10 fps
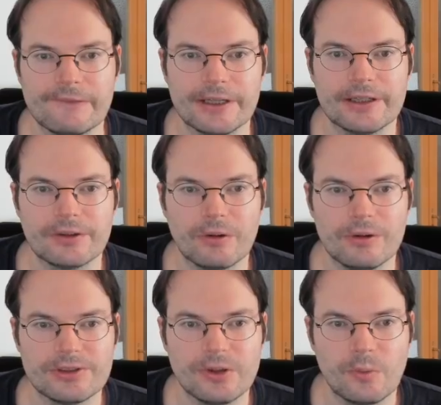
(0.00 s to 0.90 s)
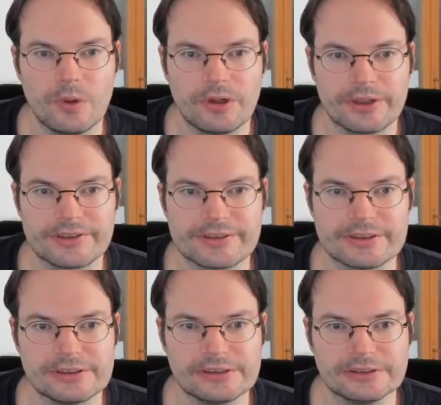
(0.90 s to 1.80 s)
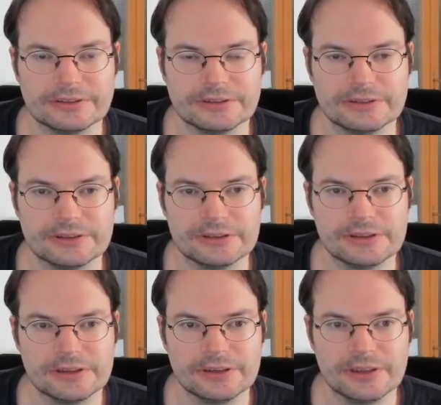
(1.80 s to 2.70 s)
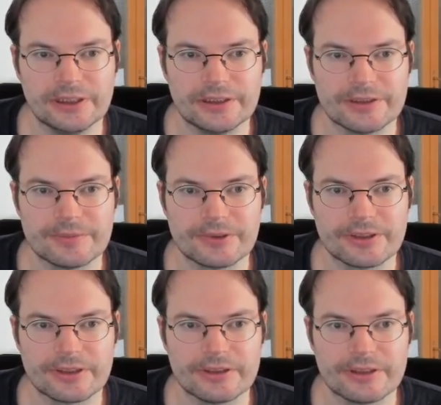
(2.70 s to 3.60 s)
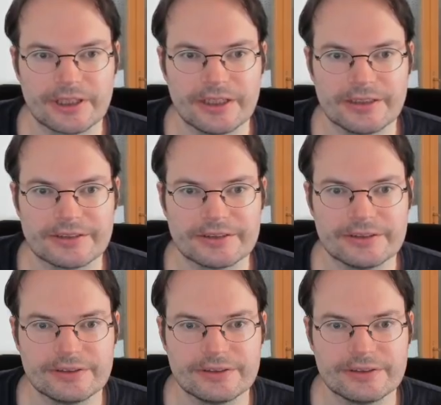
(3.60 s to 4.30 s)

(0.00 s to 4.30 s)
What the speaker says: It also works in this particular case.